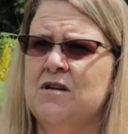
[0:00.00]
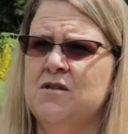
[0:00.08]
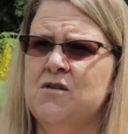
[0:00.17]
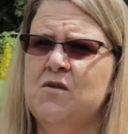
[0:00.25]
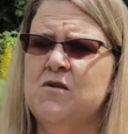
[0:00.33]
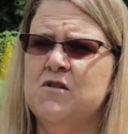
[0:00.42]

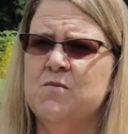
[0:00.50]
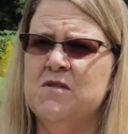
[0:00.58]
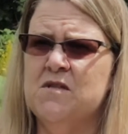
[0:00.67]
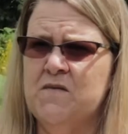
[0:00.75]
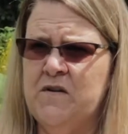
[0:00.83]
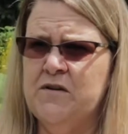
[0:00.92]
students with
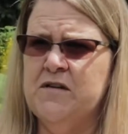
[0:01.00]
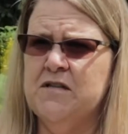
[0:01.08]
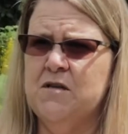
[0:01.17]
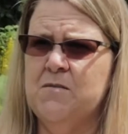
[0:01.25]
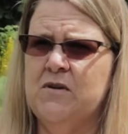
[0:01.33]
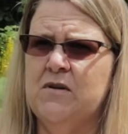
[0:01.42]
severe
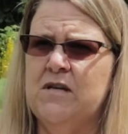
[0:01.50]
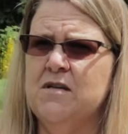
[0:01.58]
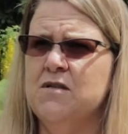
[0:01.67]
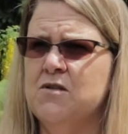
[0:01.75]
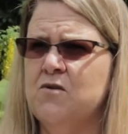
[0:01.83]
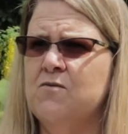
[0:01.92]

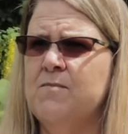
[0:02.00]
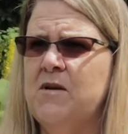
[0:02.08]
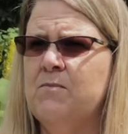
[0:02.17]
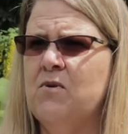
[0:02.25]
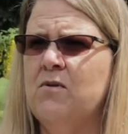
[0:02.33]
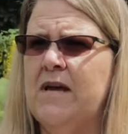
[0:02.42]
disabilities, so
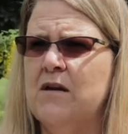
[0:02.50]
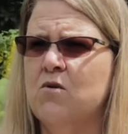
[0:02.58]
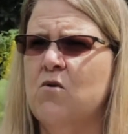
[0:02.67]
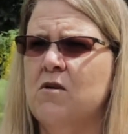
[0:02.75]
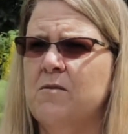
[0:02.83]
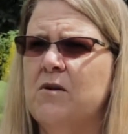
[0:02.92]
people like
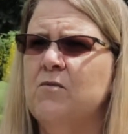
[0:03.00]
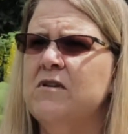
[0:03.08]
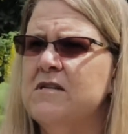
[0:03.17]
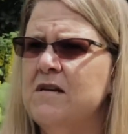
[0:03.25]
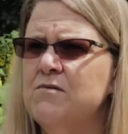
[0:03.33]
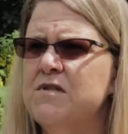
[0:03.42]
Corbin
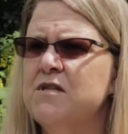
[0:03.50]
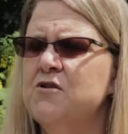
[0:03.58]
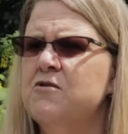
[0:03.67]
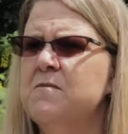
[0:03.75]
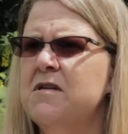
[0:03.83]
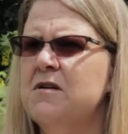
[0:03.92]
with Down
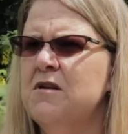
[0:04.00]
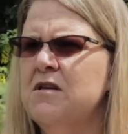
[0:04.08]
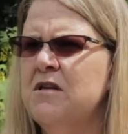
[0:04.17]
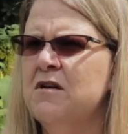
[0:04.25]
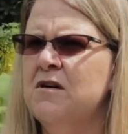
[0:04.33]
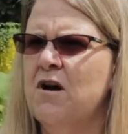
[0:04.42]
syndrome
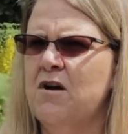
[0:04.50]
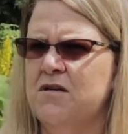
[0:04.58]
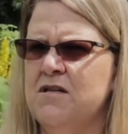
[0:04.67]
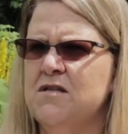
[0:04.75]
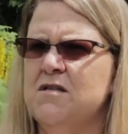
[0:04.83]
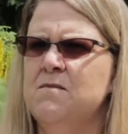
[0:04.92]
and
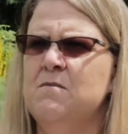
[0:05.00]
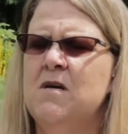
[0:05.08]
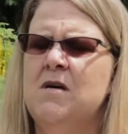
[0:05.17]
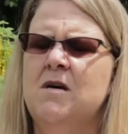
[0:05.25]
autism.